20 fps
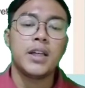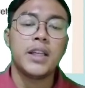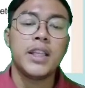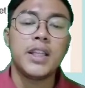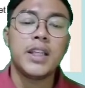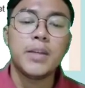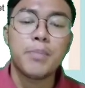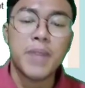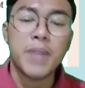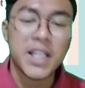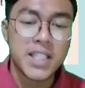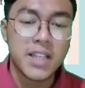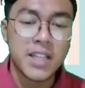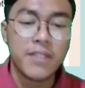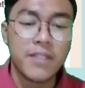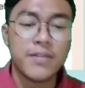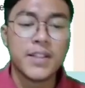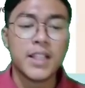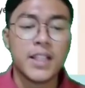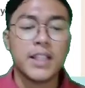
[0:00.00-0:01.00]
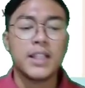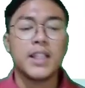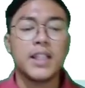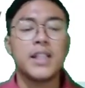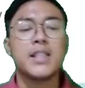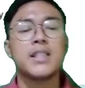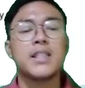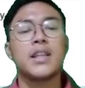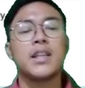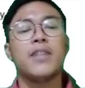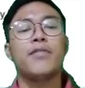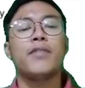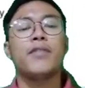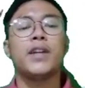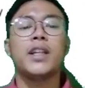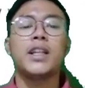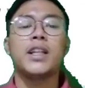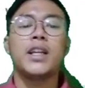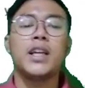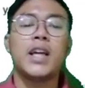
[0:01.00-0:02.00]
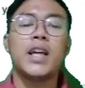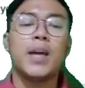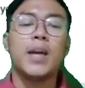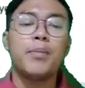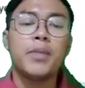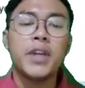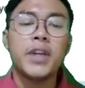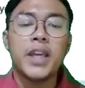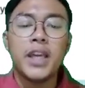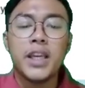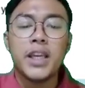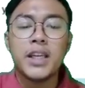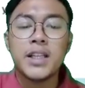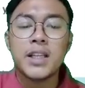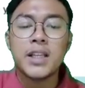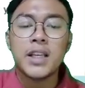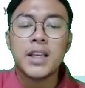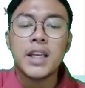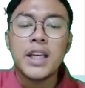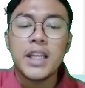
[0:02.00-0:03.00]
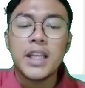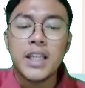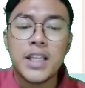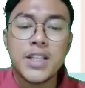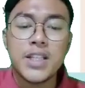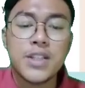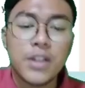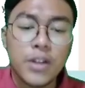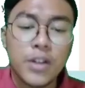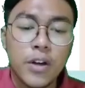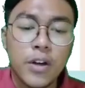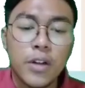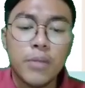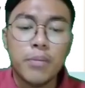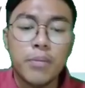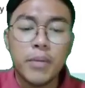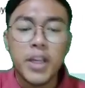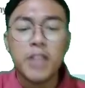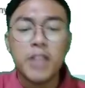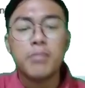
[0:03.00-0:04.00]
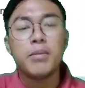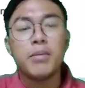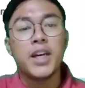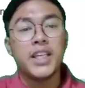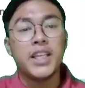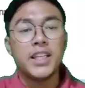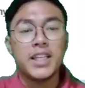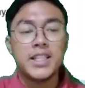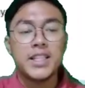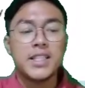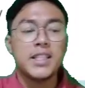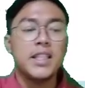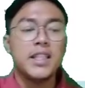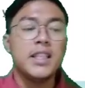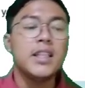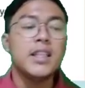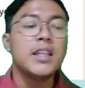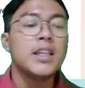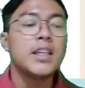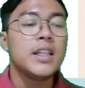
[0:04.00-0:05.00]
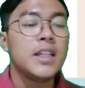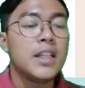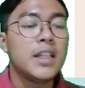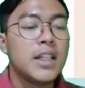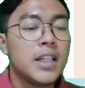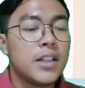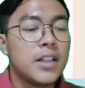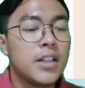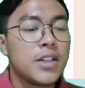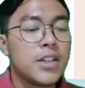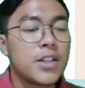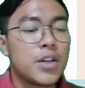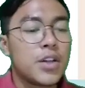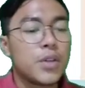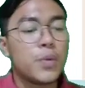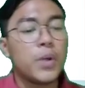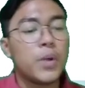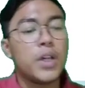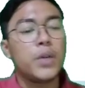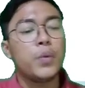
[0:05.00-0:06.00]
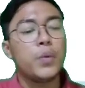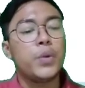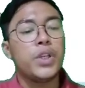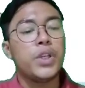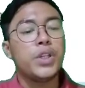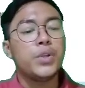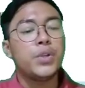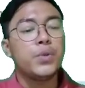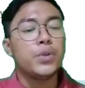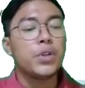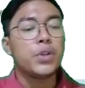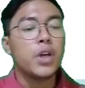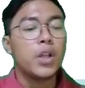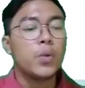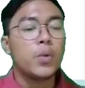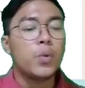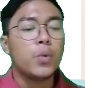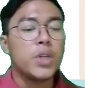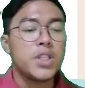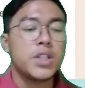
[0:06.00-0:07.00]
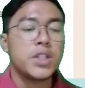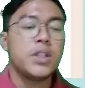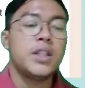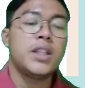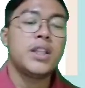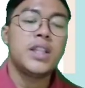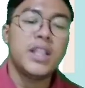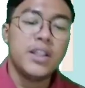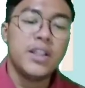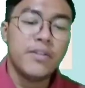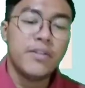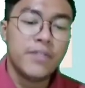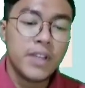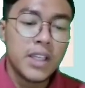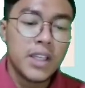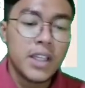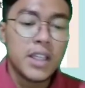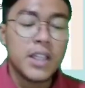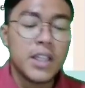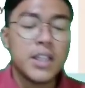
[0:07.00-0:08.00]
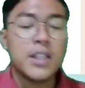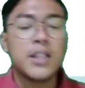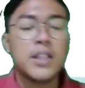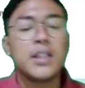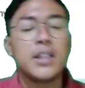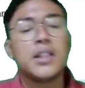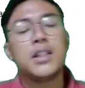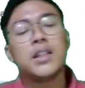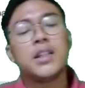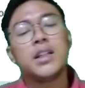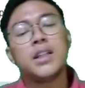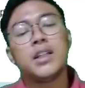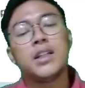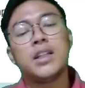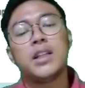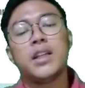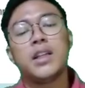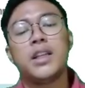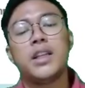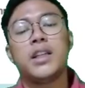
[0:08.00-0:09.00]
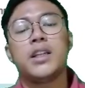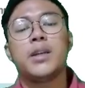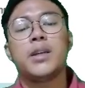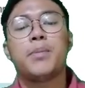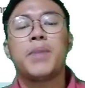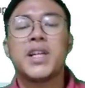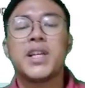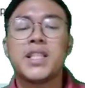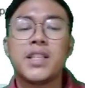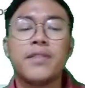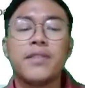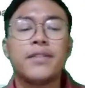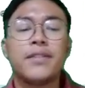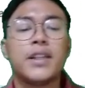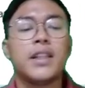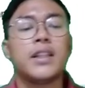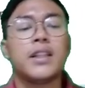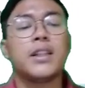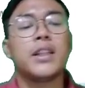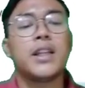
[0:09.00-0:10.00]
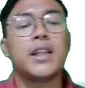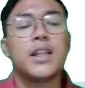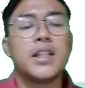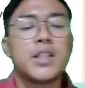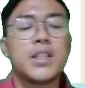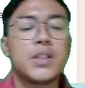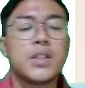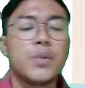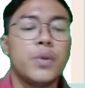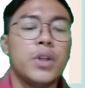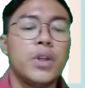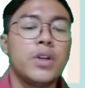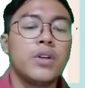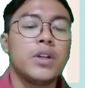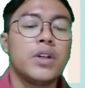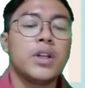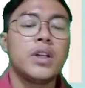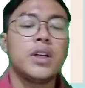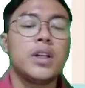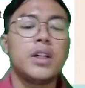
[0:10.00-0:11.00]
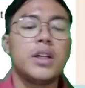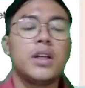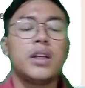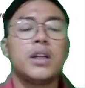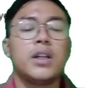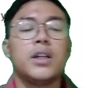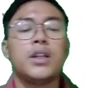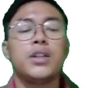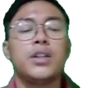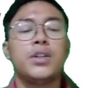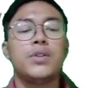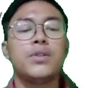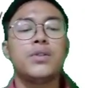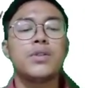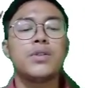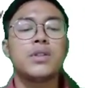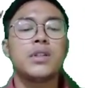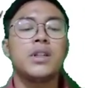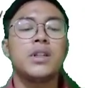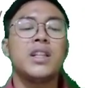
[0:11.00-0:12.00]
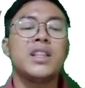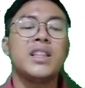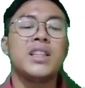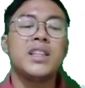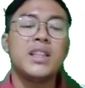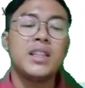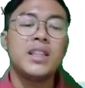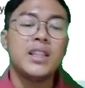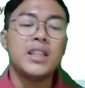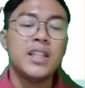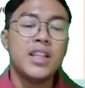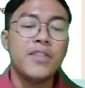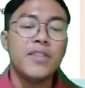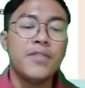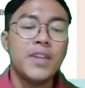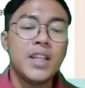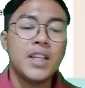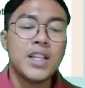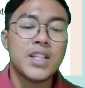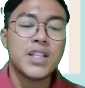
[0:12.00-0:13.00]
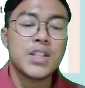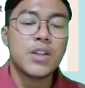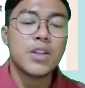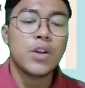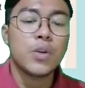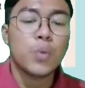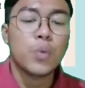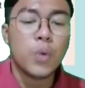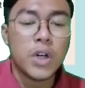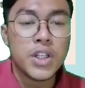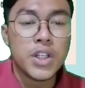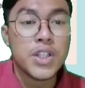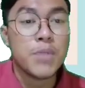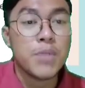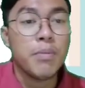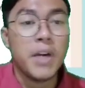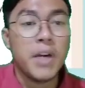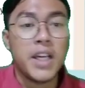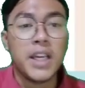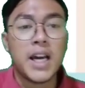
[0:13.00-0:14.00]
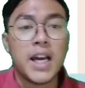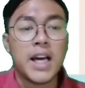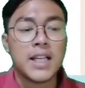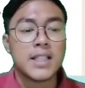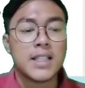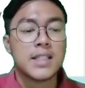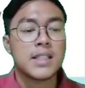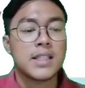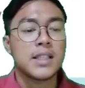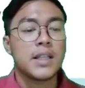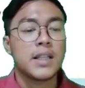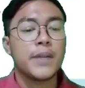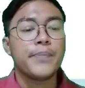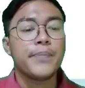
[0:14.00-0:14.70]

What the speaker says: In the passive sentence, a vanilla cupcake is not made by Yesi. The third one, we do not watch TV. In the passive sentence, we're gonna use the TV is not watched by us.